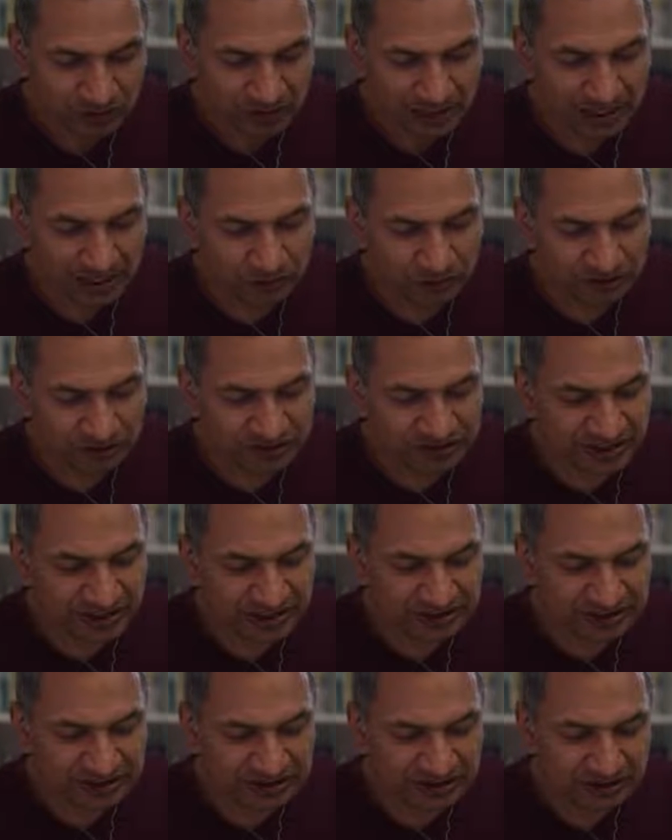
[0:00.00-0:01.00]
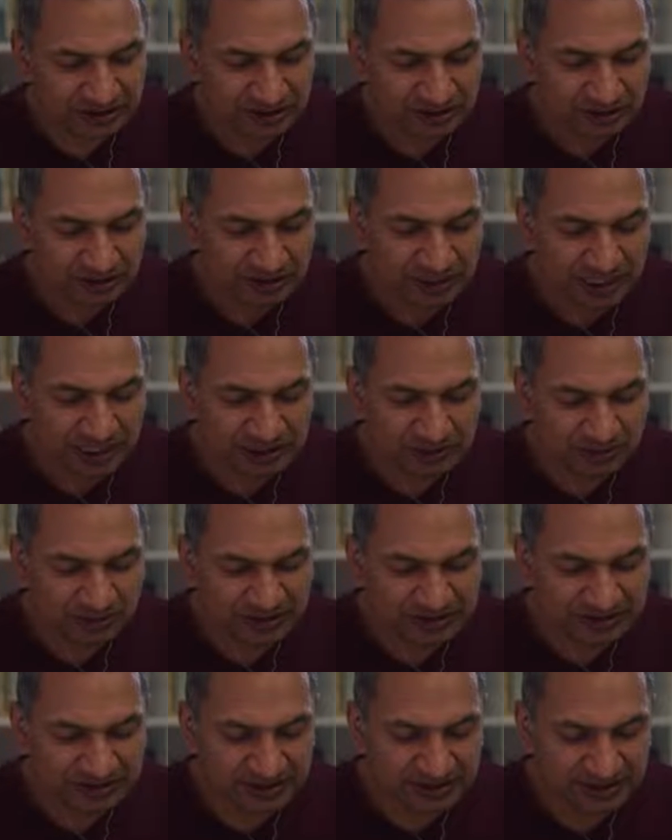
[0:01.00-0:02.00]
Howard Sykes
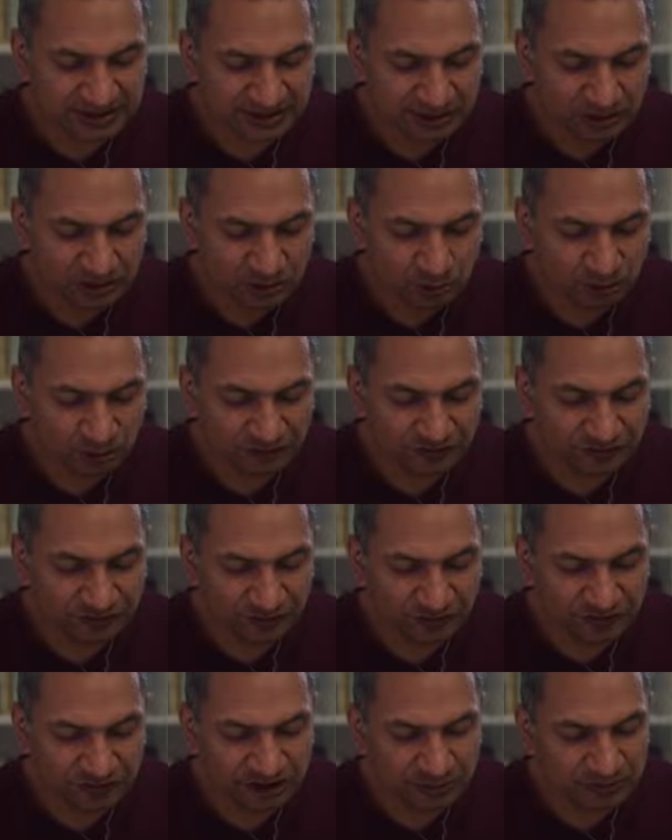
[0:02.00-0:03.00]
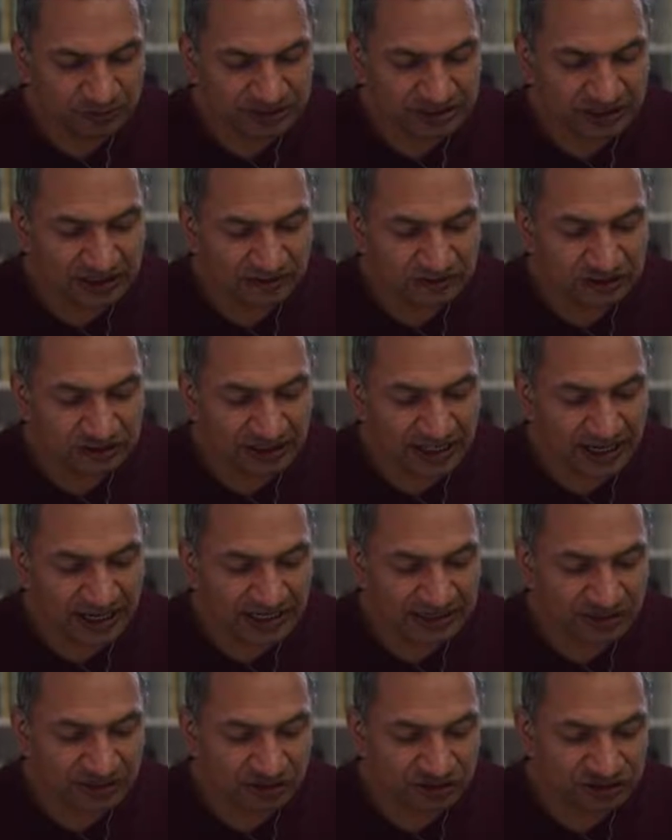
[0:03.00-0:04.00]
admitted he referred himself to the
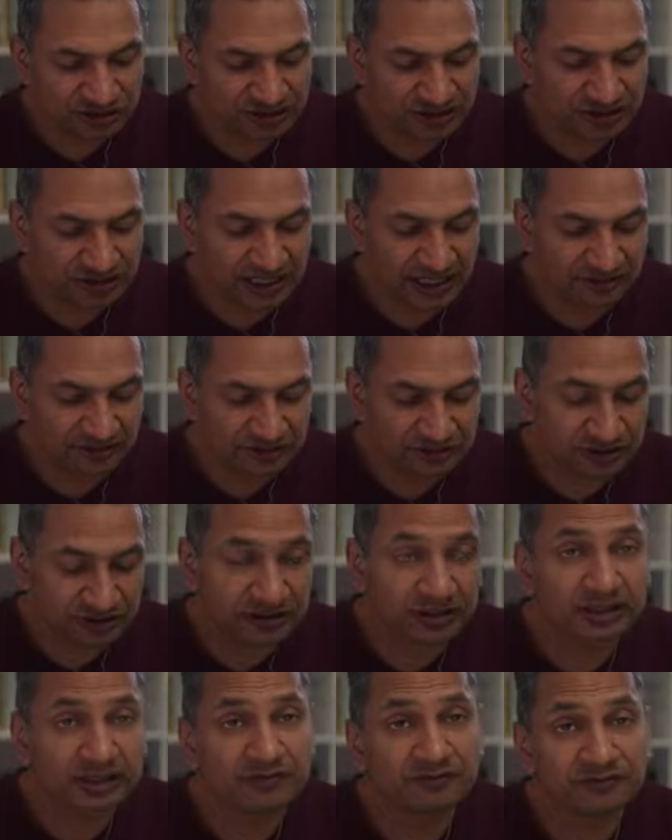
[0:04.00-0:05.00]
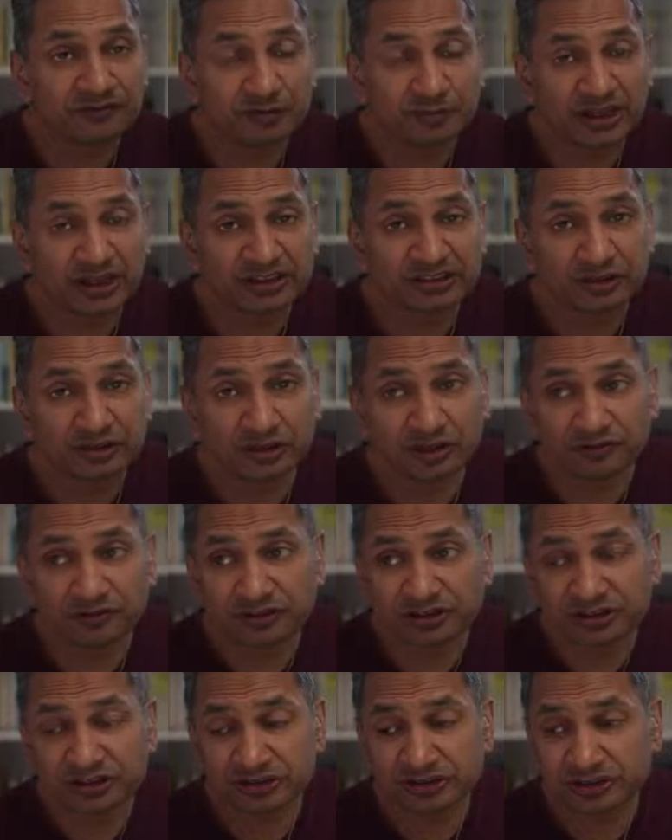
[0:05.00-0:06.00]
IOC after the Information
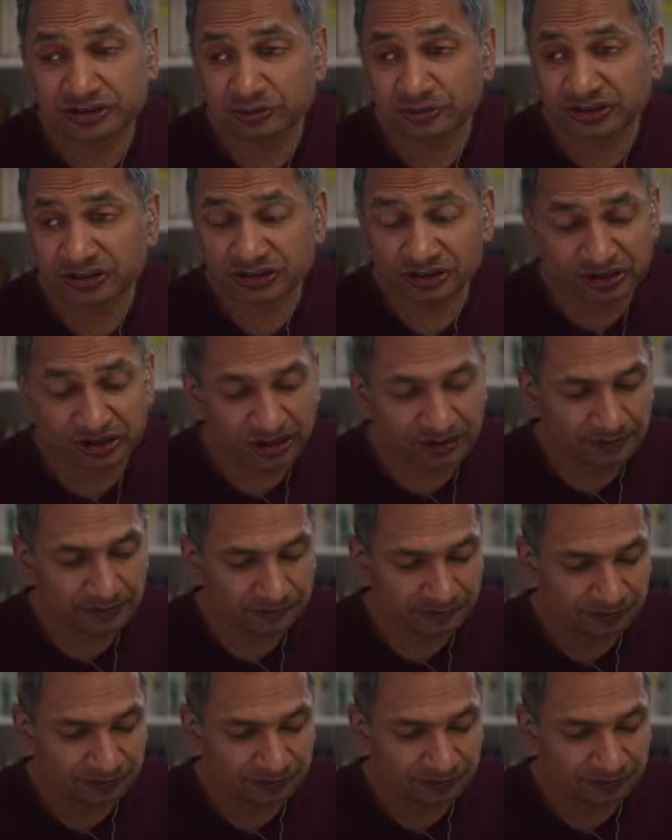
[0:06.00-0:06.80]
Officers Commission, yeah?